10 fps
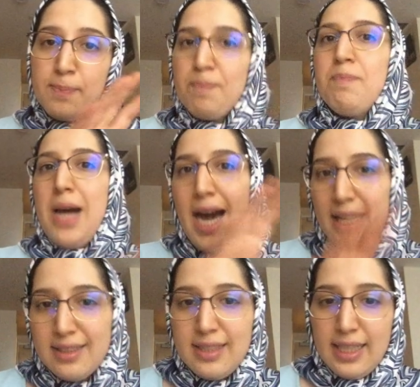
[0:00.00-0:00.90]

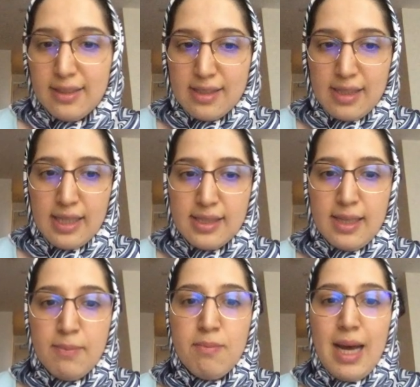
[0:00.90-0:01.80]
bad data sets
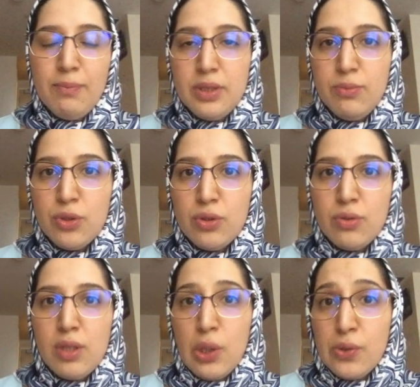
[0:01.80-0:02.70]
and mapped them to
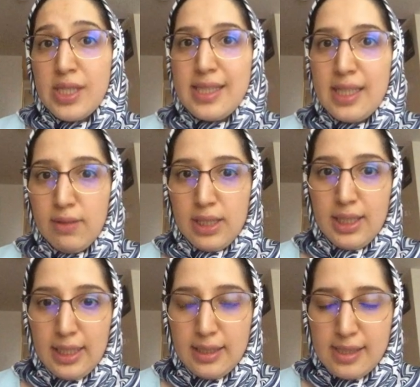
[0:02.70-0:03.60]
low sensitivity
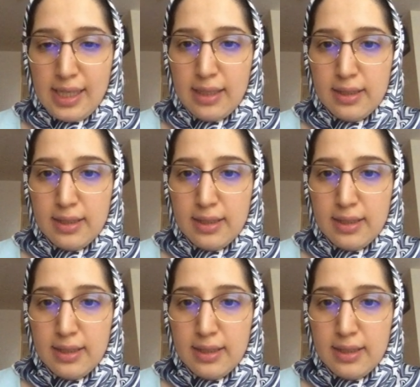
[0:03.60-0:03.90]
data set,